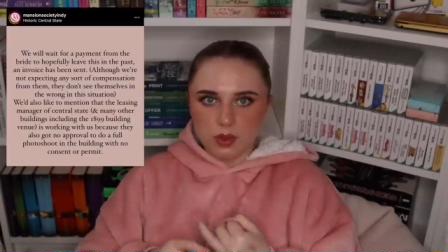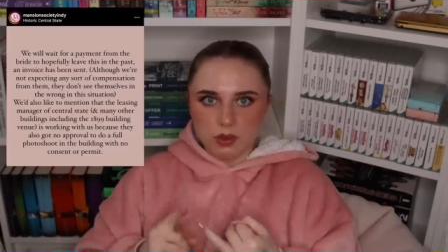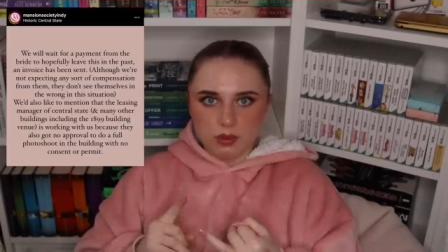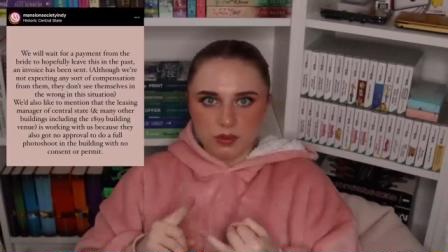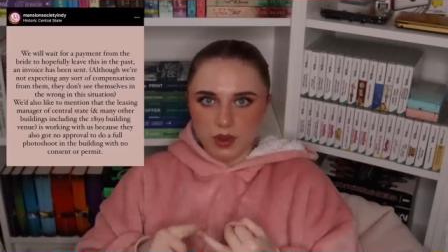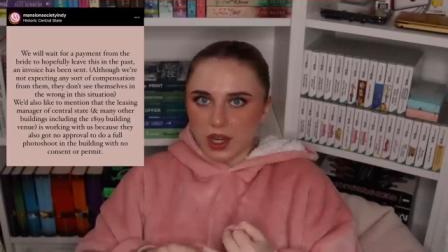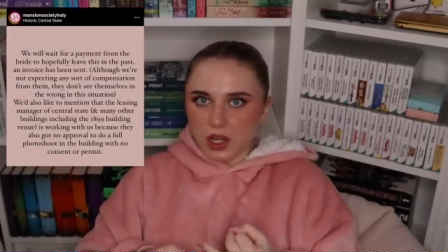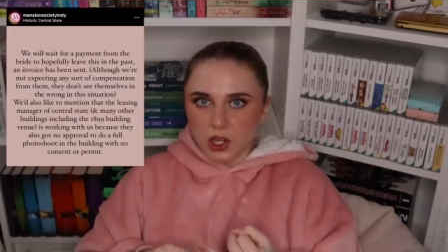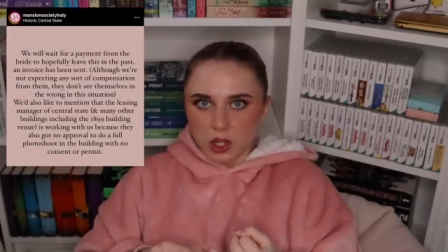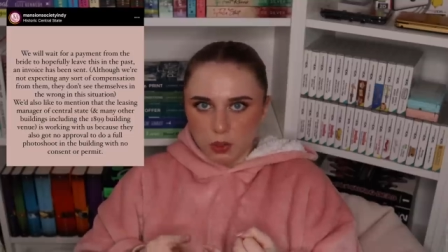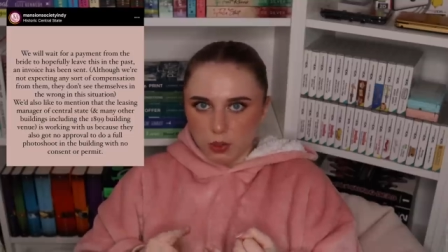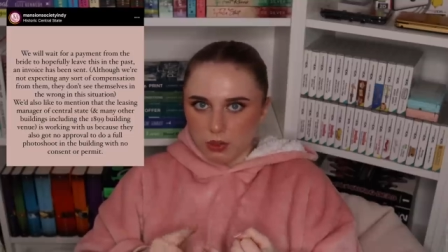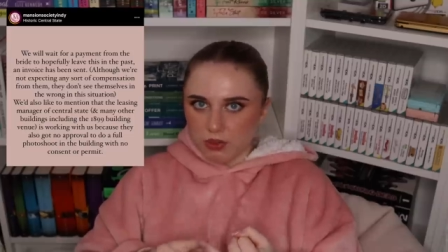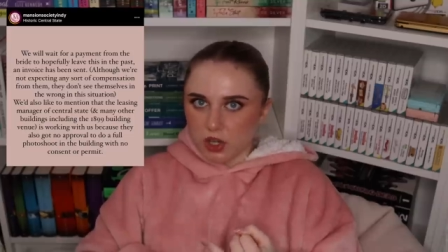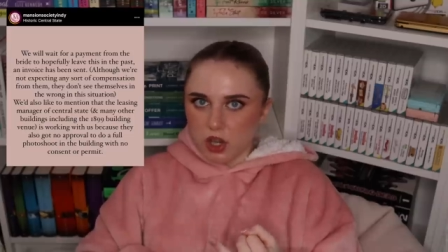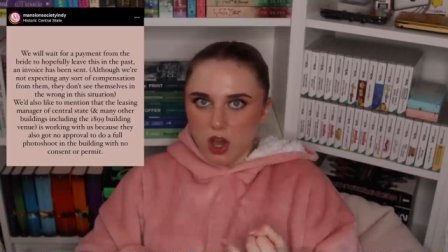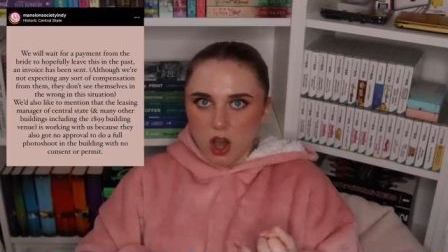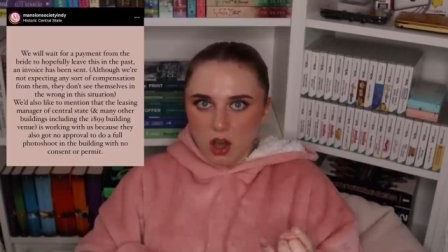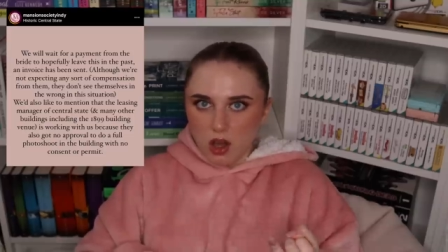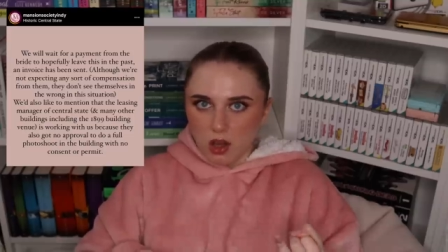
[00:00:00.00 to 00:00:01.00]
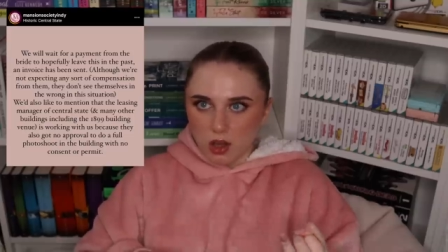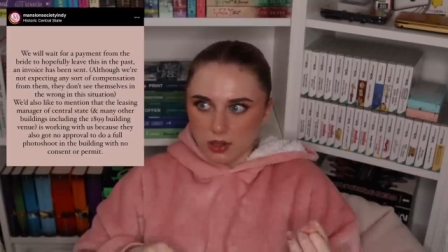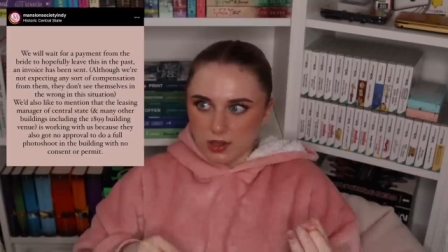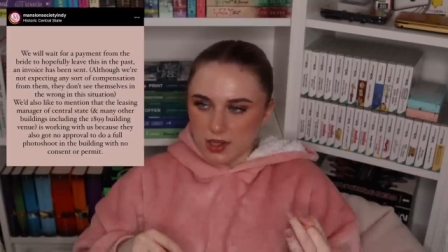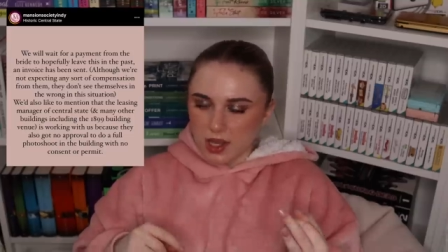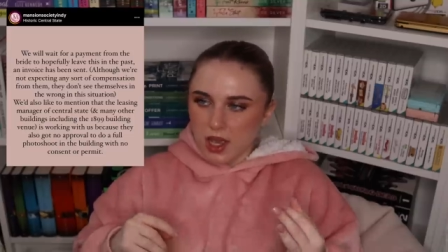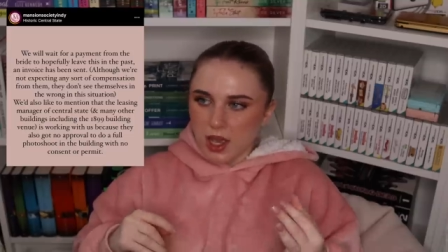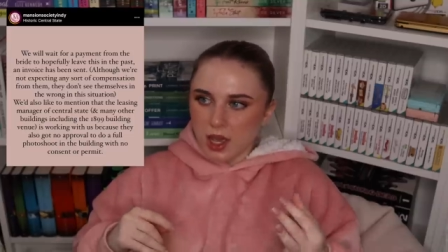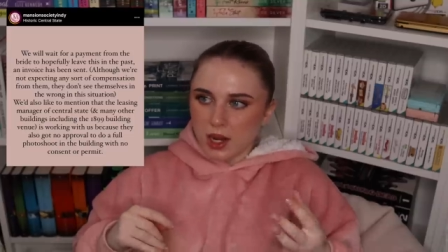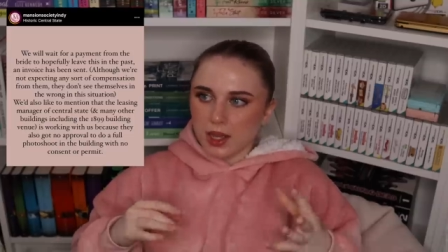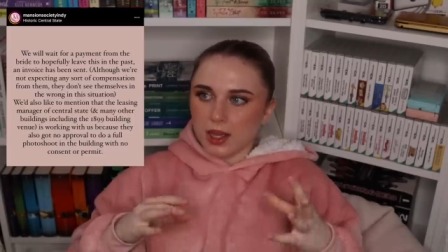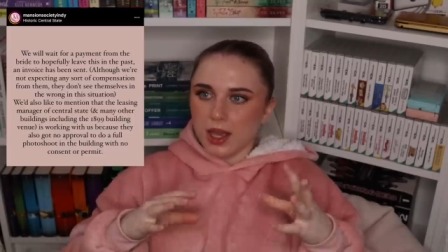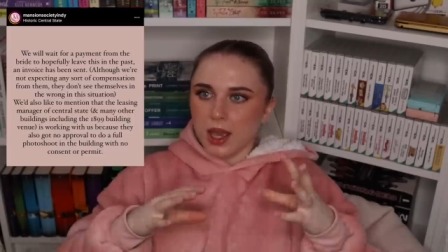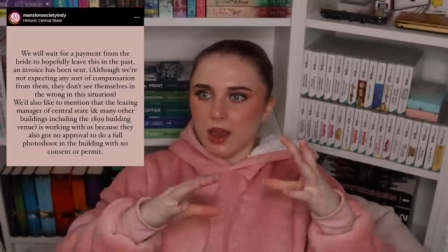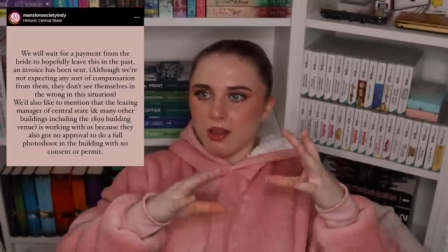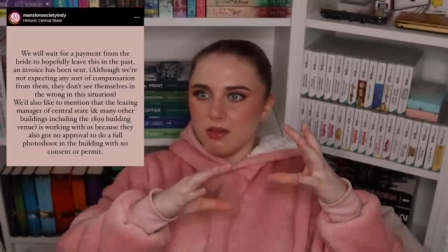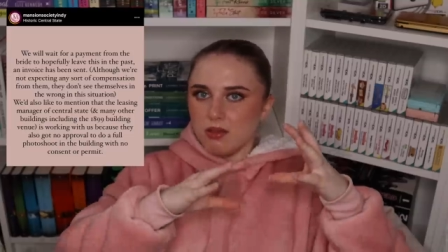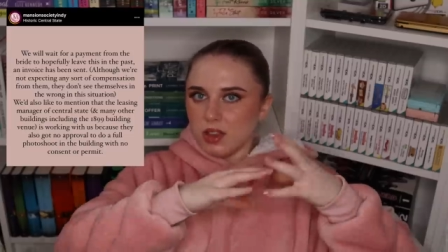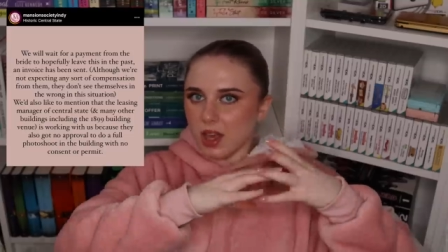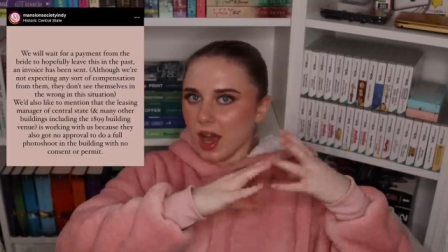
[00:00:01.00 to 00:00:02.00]
venue with your cars like
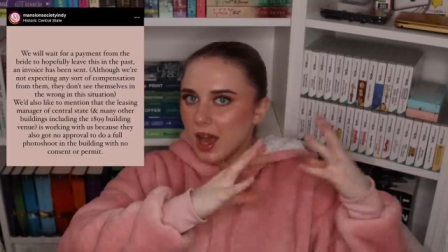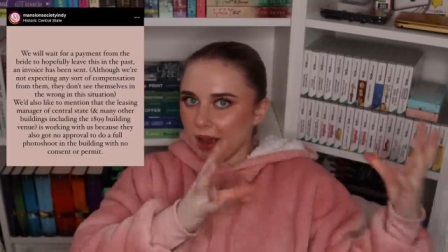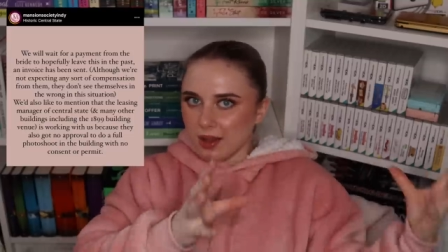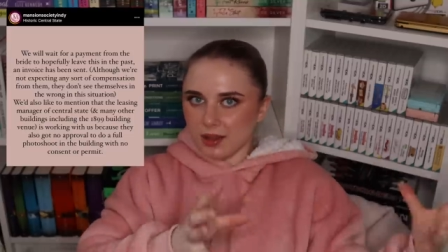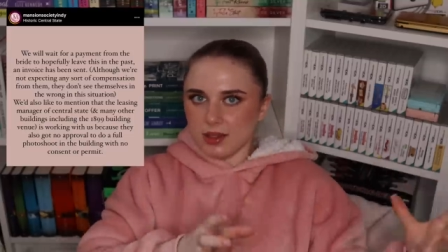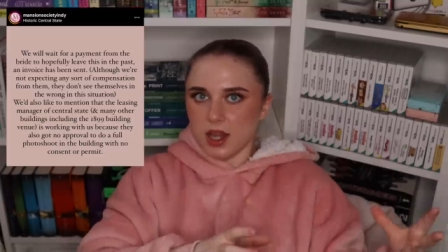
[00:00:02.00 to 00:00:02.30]
that